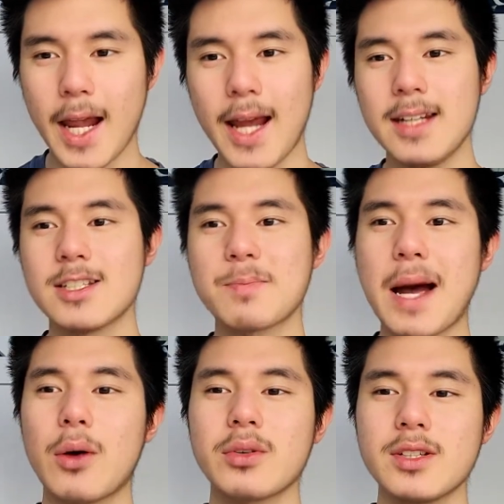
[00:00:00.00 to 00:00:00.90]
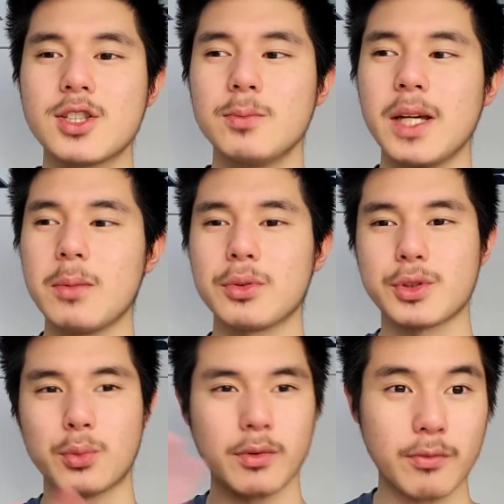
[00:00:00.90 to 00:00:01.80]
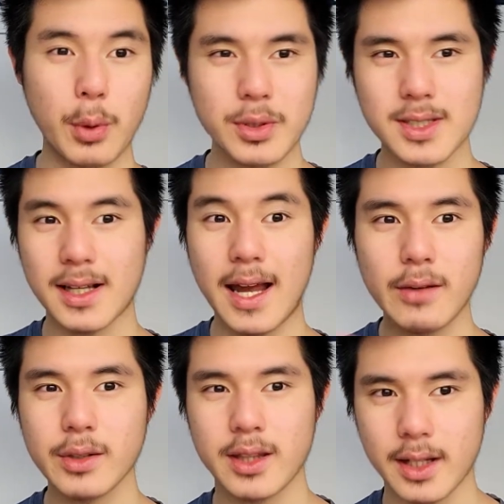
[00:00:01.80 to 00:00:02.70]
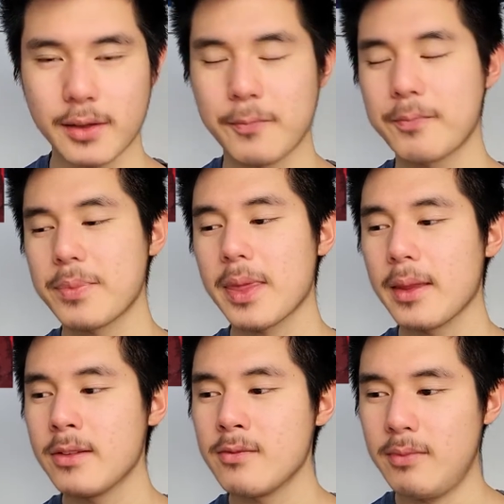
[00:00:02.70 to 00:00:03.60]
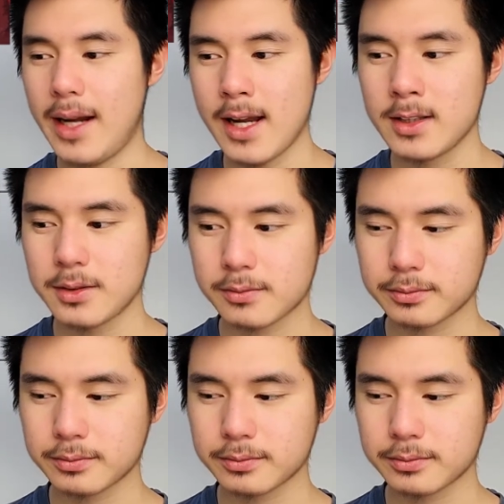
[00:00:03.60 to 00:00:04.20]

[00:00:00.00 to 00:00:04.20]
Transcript: and his power is to be able to reverse everything. And